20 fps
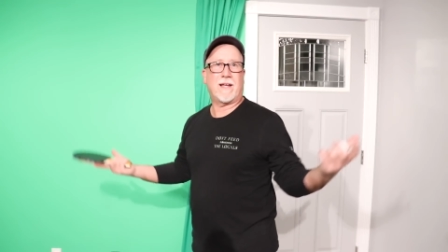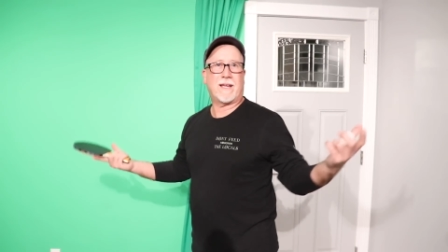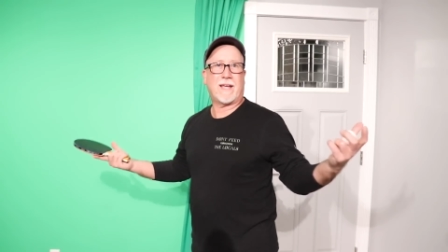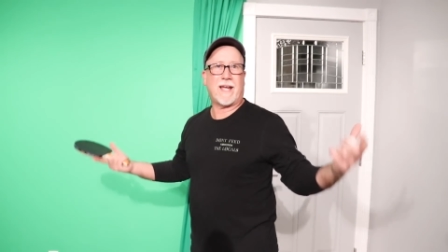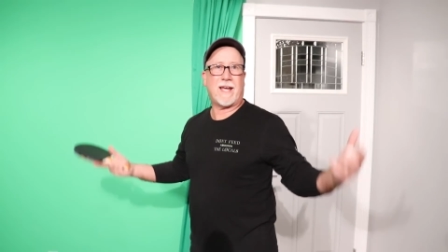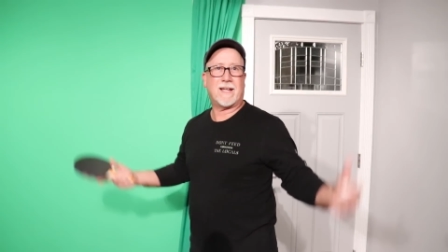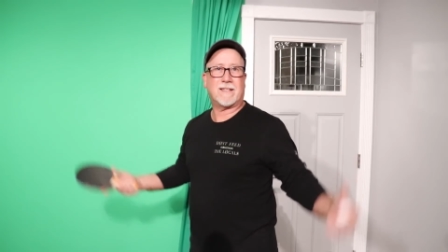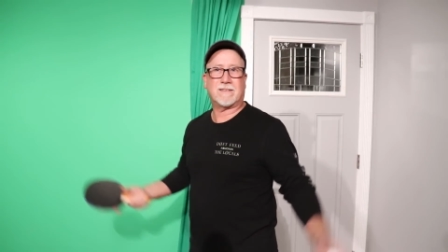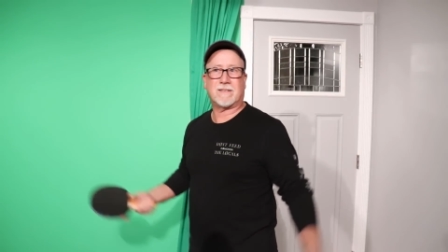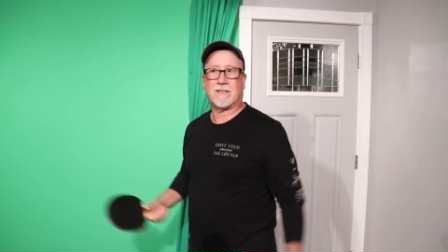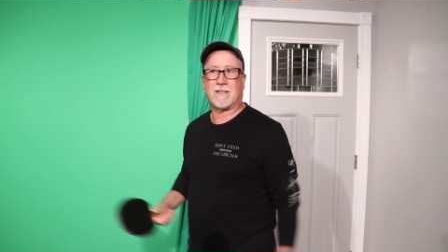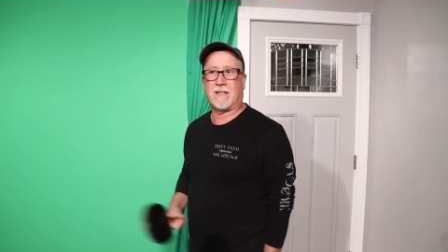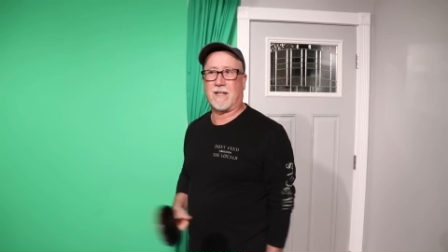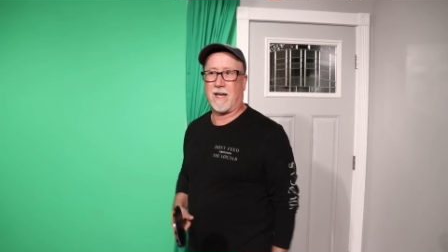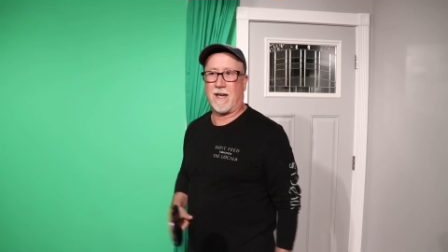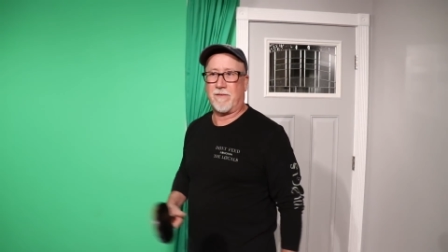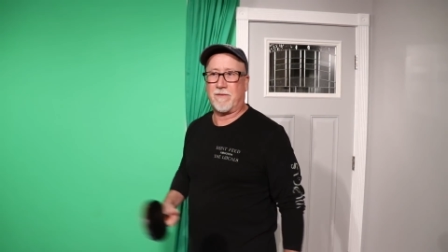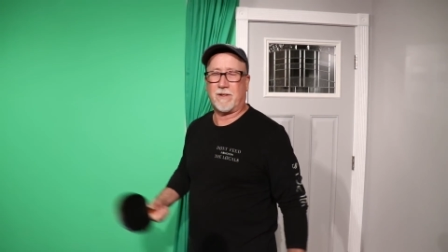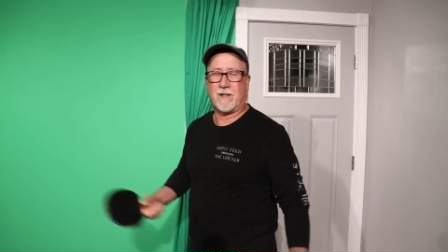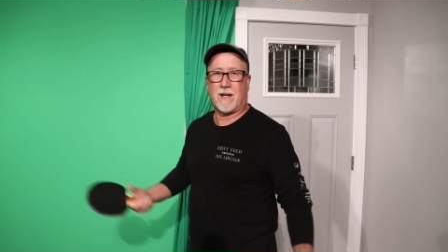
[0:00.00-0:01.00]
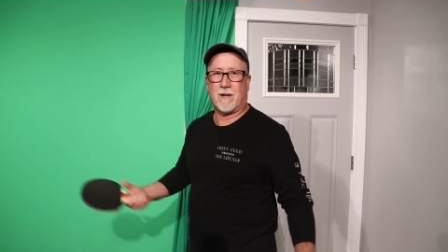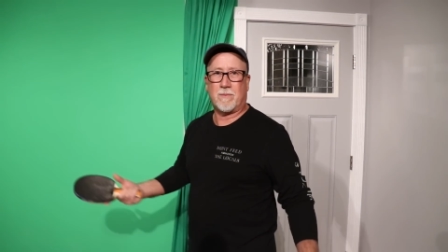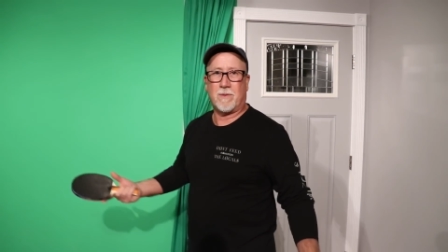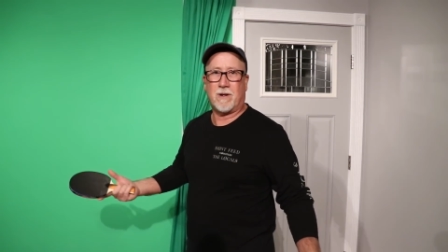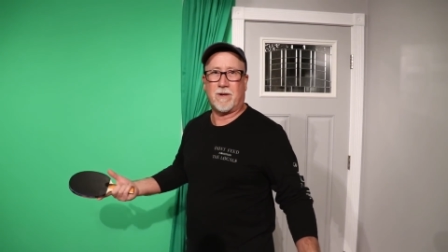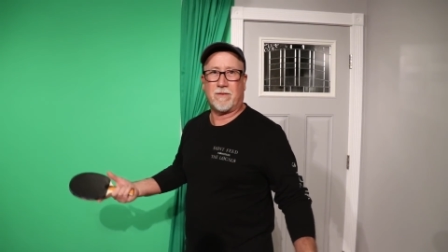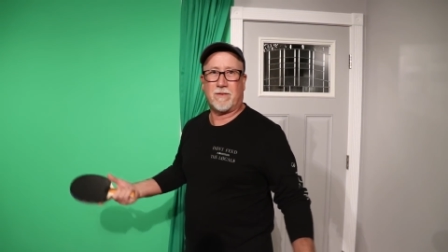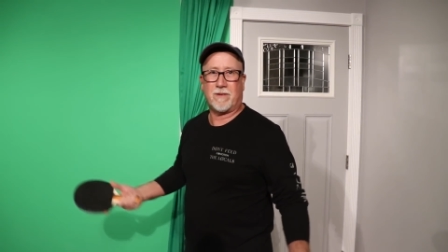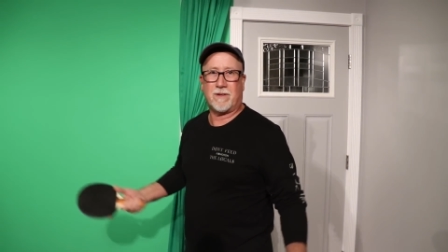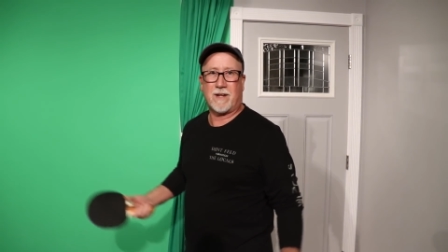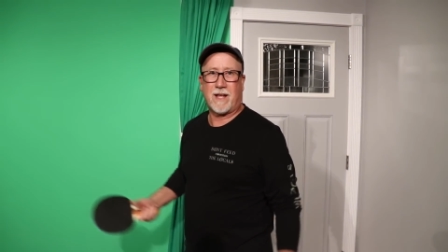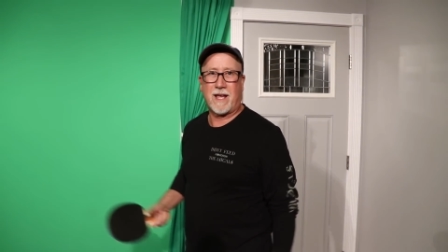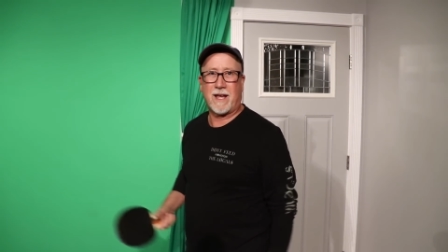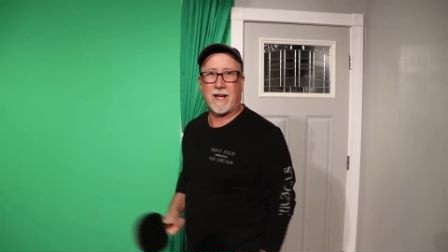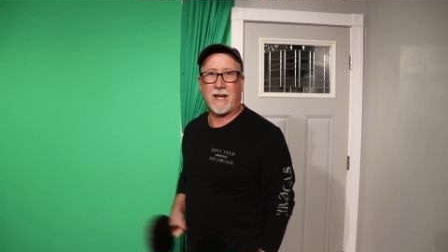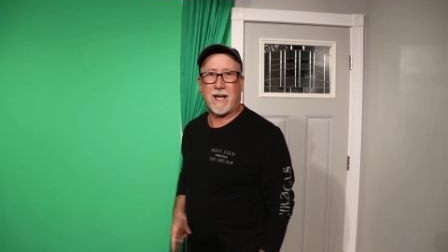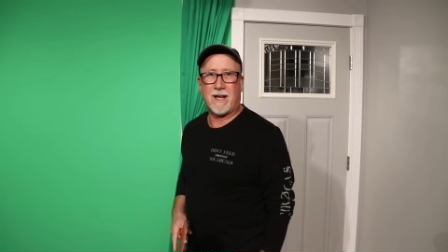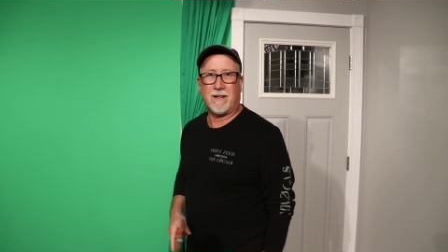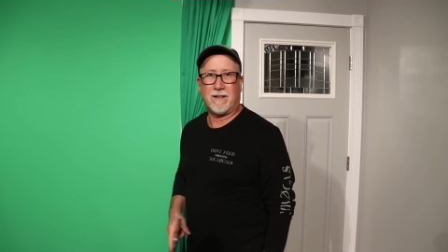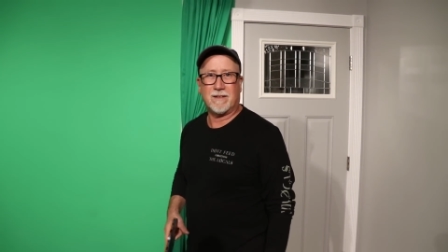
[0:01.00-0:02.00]
like ask Kevin come over and
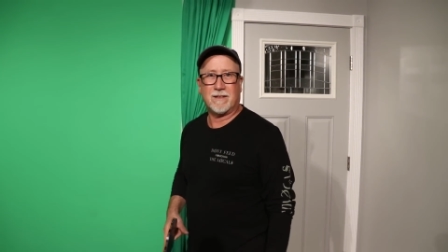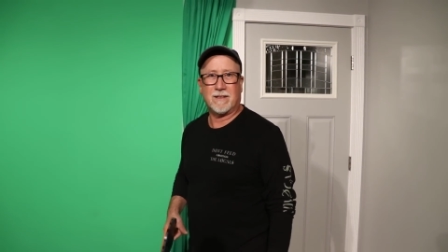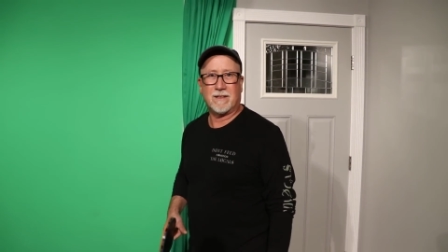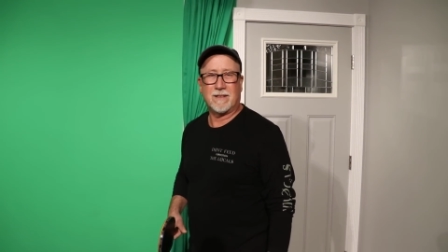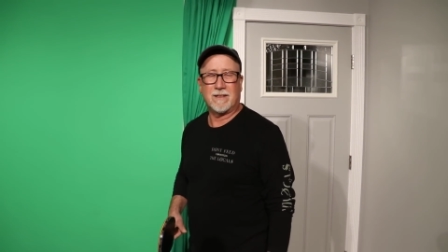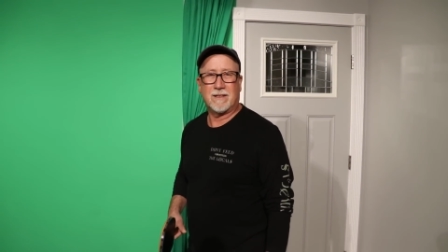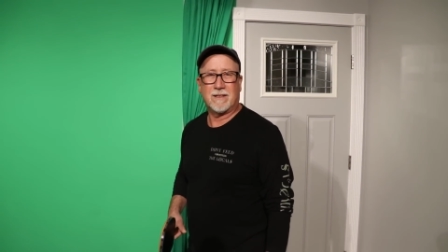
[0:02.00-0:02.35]
hang out?